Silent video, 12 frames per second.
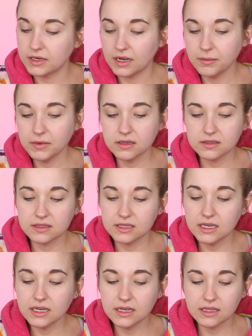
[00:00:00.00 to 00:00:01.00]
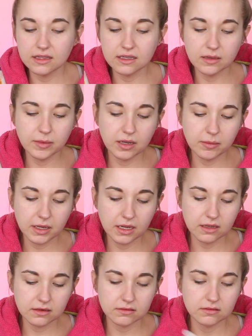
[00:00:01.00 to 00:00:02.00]
I'm not seeing anything about matte.
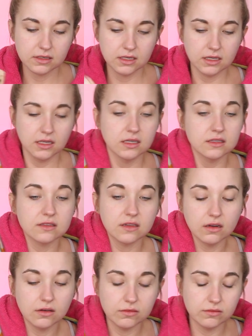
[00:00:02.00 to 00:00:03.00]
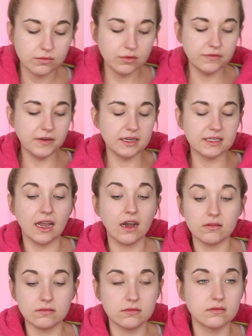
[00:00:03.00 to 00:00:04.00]
So we'll find
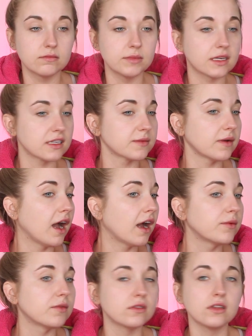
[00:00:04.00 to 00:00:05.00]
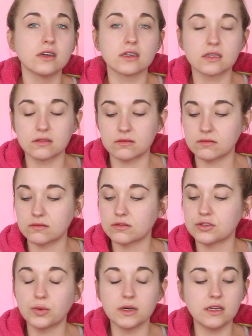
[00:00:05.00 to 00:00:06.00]
out, because I will look
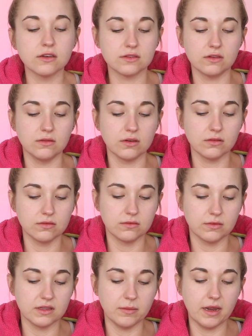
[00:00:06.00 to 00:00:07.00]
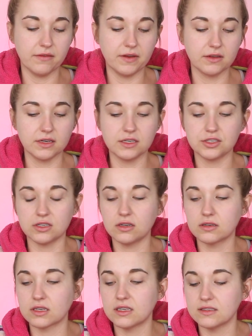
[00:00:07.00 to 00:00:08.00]
20 years older with a matte foundation
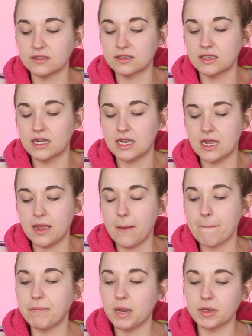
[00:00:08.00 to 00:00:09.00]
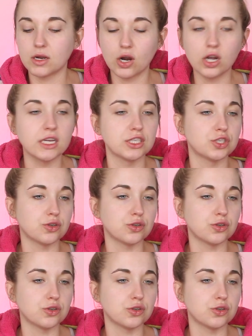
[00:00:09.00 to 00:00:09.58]
on, because baby girl is